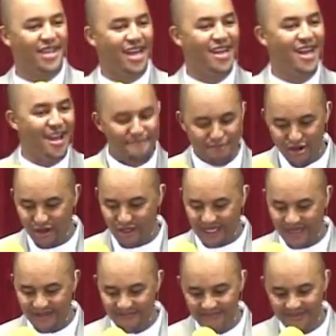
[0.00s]
the Hebrews
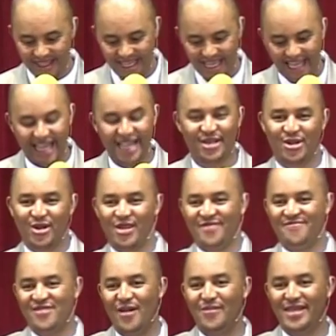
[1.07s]
into the
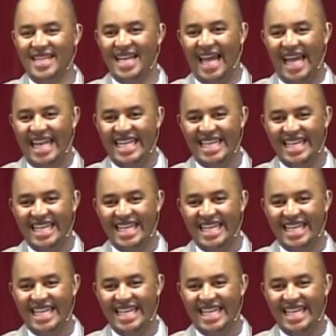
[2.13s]
promised land.